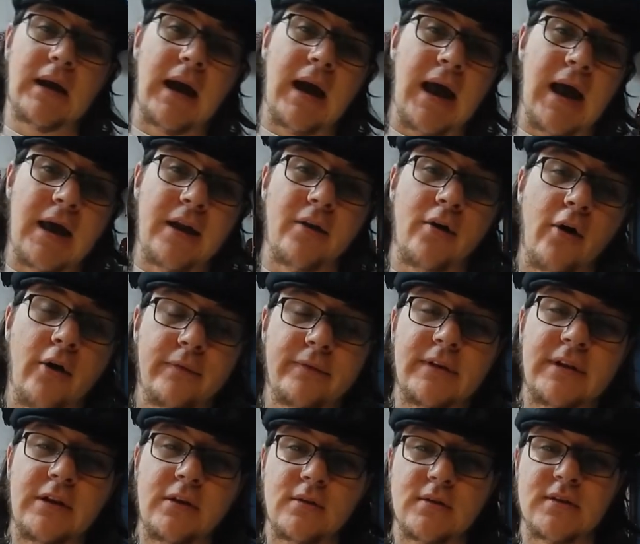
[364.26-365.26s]

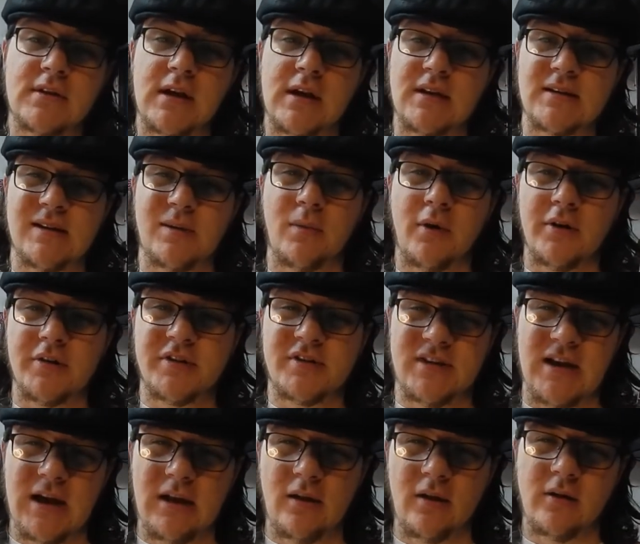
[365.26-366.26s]
overly used it because I wanted to
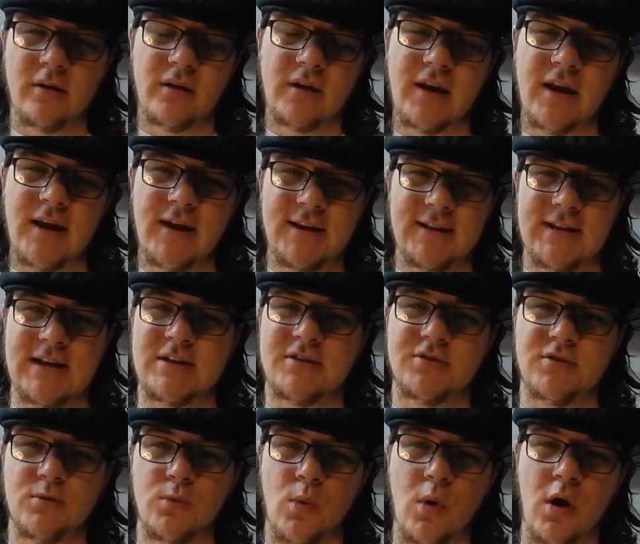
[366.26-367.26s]
see how long it
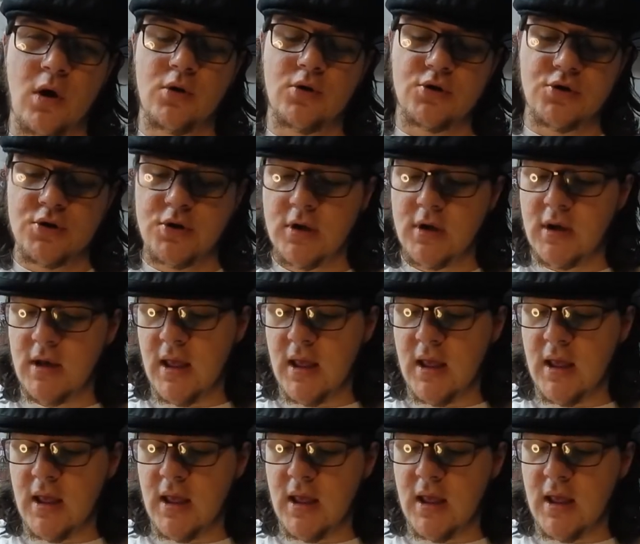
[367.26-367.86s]
lasted as a watch.